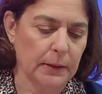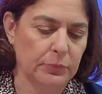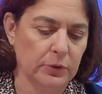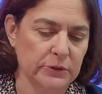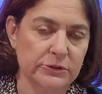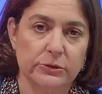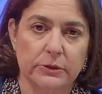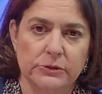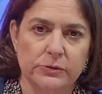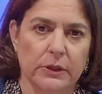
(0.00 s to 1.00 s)
Pulitzer,
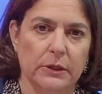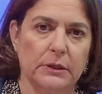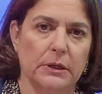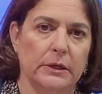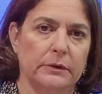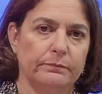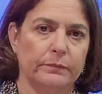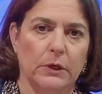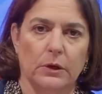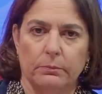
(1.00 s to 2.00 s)
an Israeli kind of,
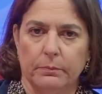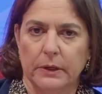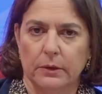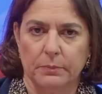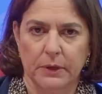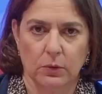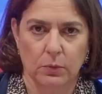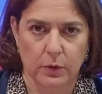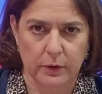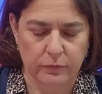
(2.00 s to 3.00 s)
you know, big
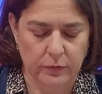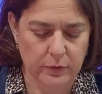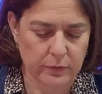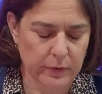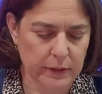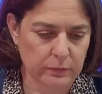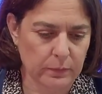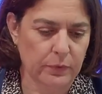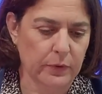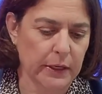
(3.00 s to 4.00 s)
award for her great
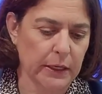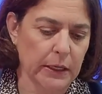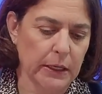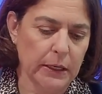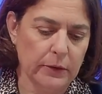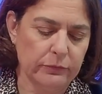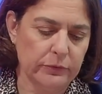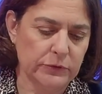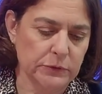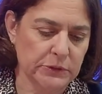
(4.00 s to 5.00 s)
reporting,
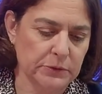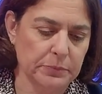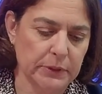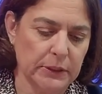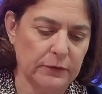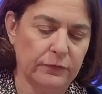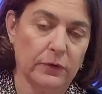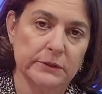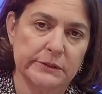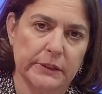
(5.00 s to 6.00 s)
which was completely
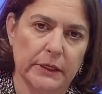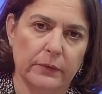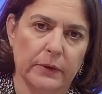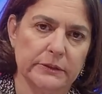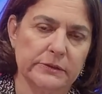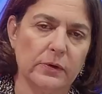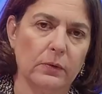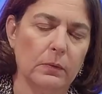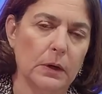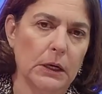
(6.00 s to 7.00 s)
false. At any rate,
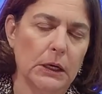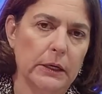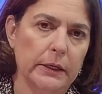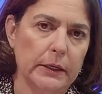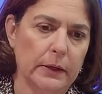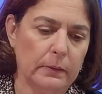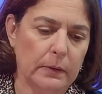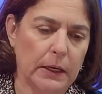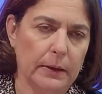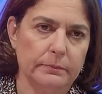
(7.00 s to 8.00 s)
so, you know,
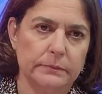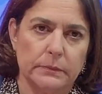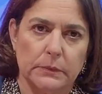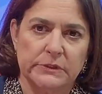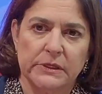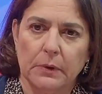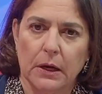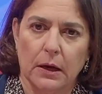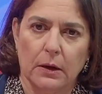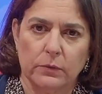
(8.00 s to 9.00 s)

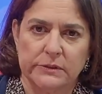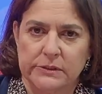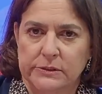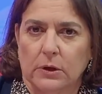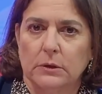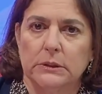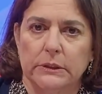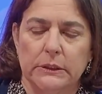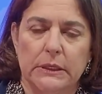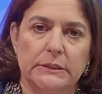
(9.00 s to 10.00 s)
Simcha was
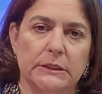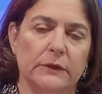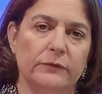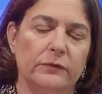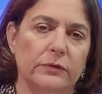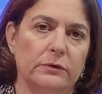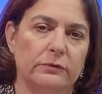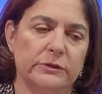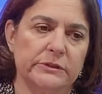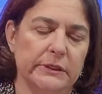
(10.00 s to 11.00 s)
assaulted at Tel Aviv
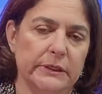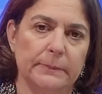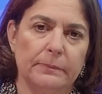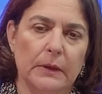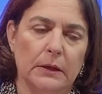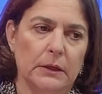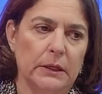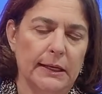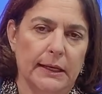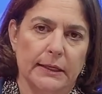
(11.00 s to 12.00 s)
University.
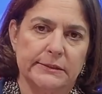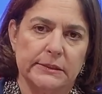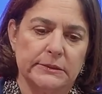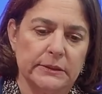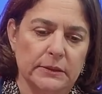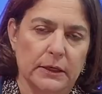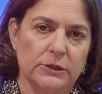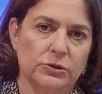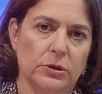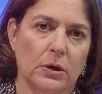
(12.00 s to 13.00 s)
He gets into the
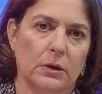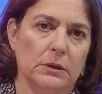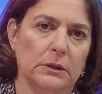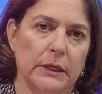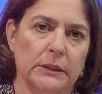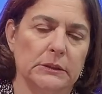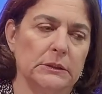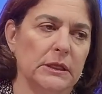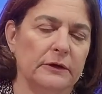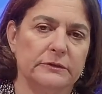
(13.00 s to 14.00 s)
lecture hall, and the
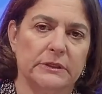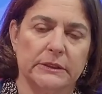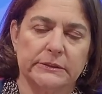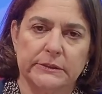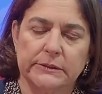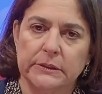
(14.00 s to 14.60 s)
leftists